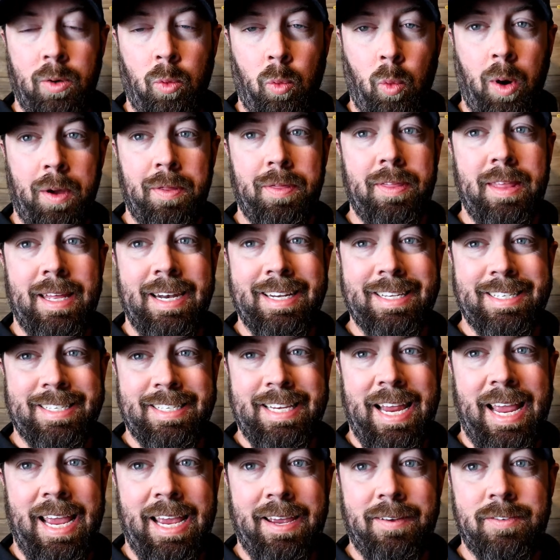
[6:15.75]
one that it
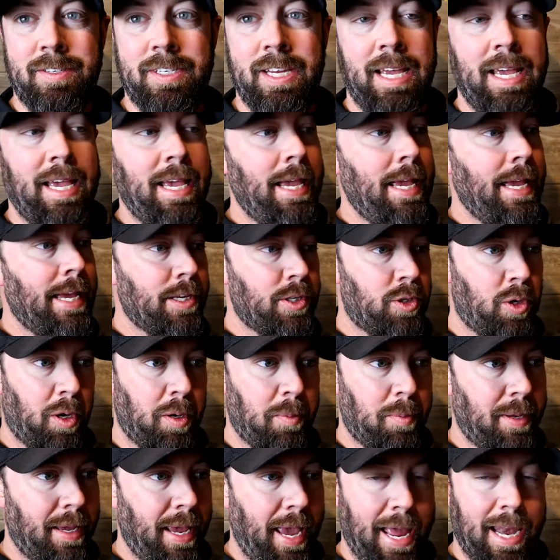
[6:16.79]
saves is going
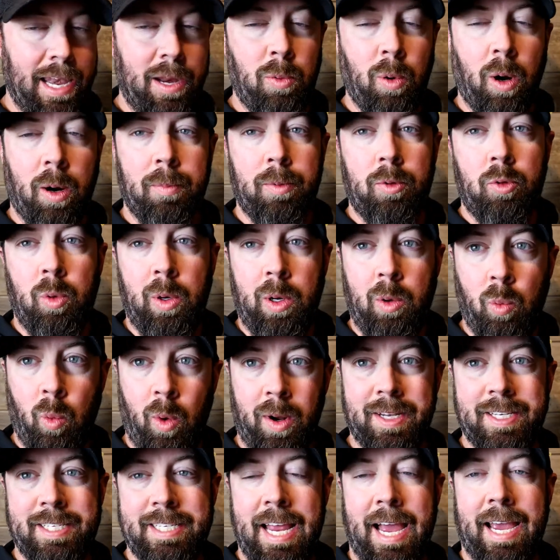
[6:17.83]
to be anywhere between
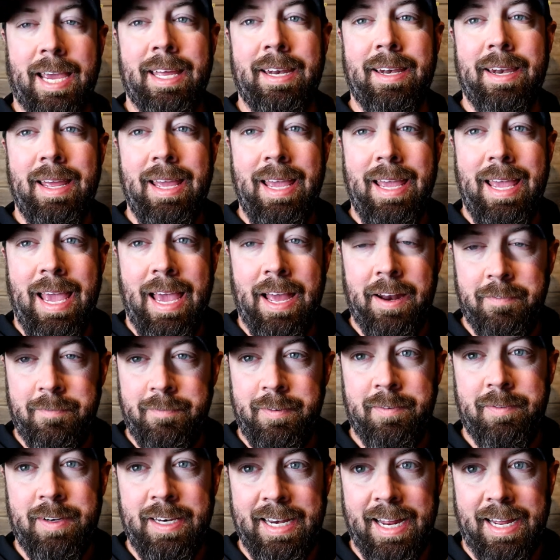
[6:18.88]
one second and
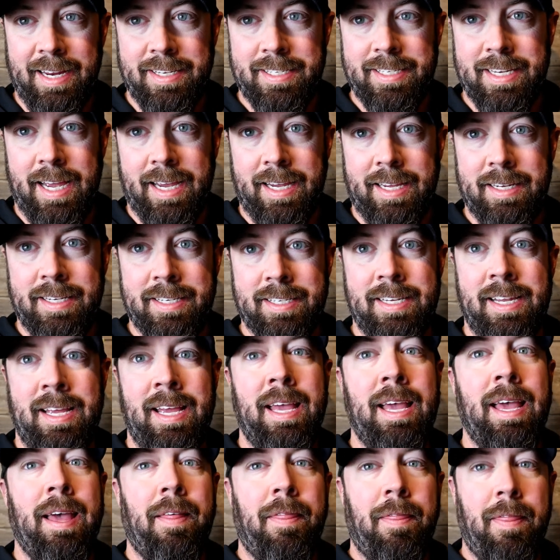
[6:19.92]
59 seconds.
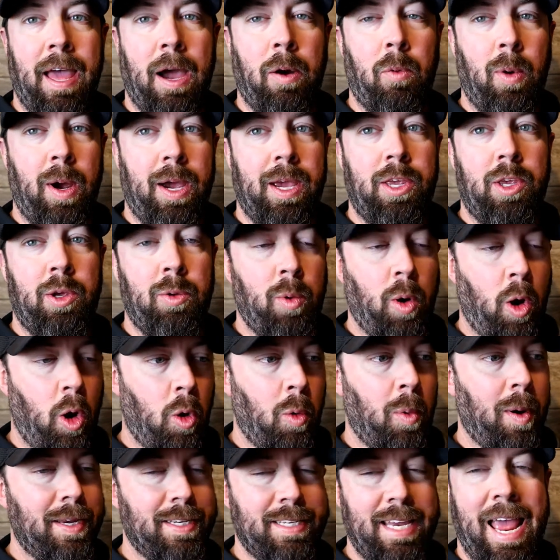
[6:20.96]
That way you
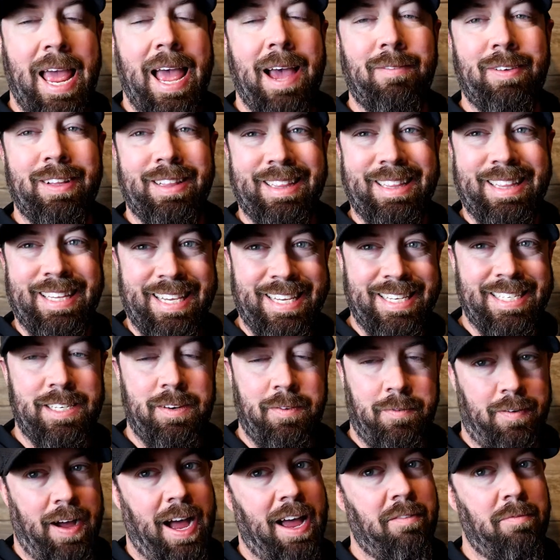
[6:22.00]
always have at least
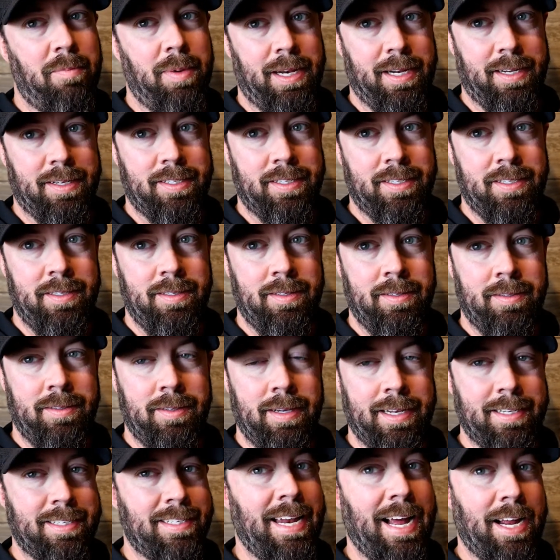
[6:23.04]
five minutes.
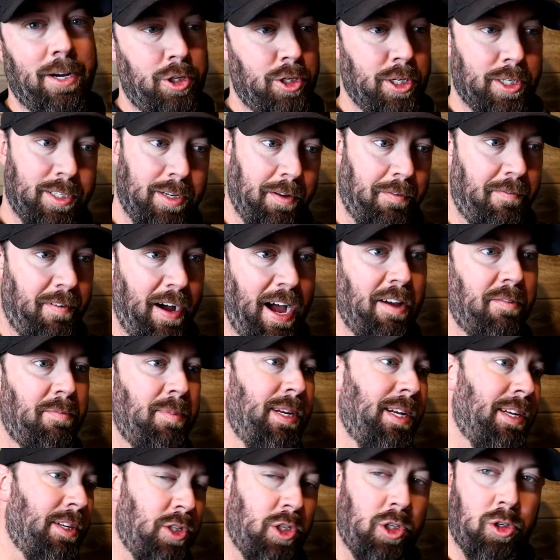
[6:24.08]
It's not just a five
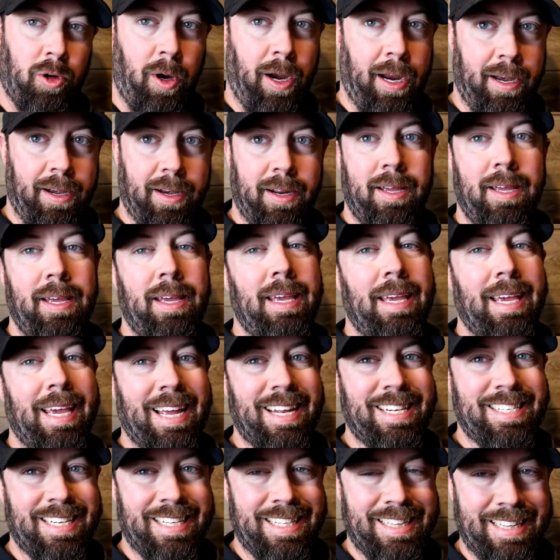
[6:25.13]
minute straight.
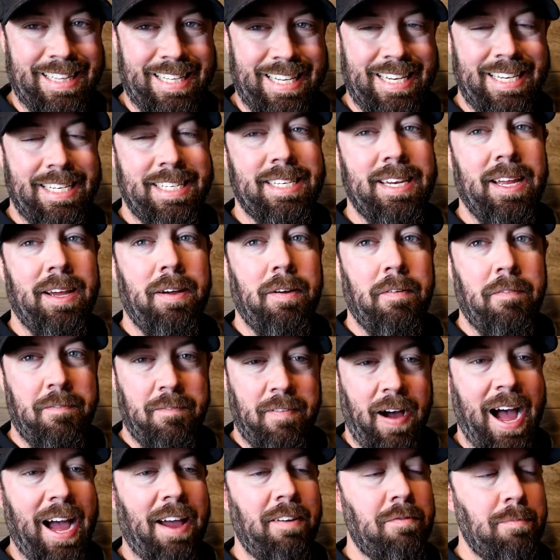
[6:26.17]
It's at least
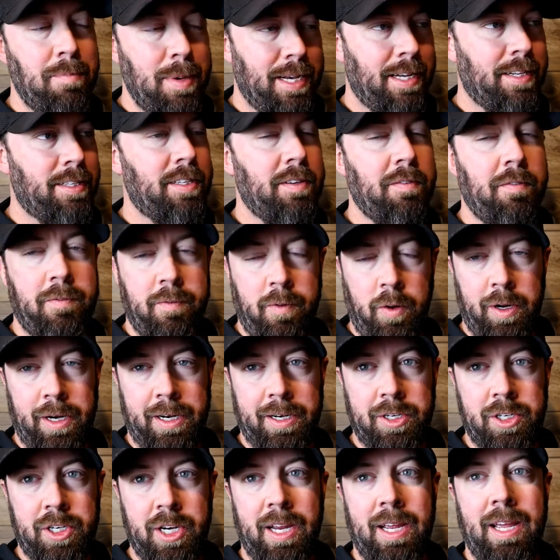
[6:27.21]
five minutes of
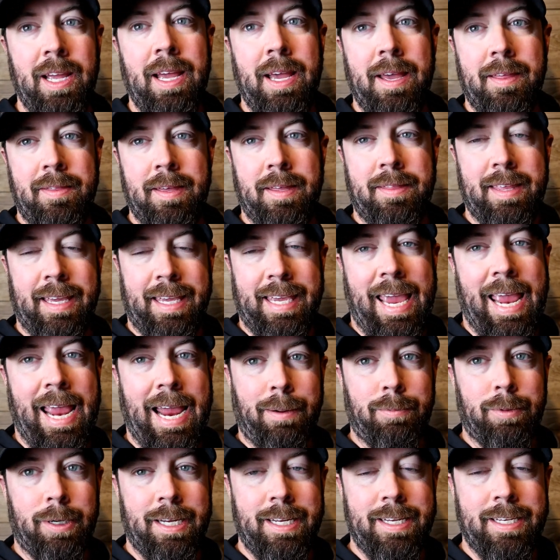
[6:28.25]
footage that the
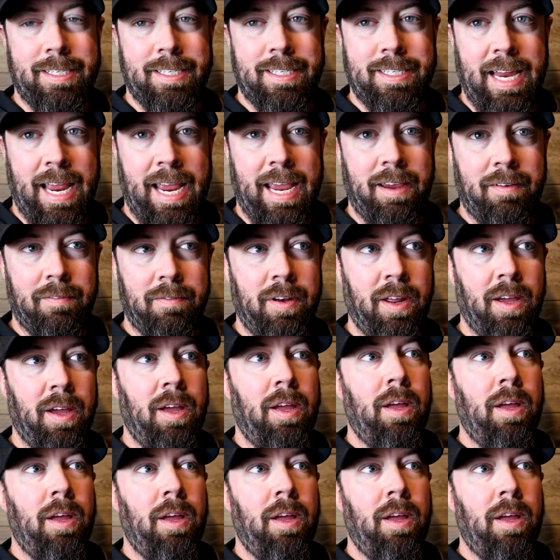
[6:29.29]
camera has saved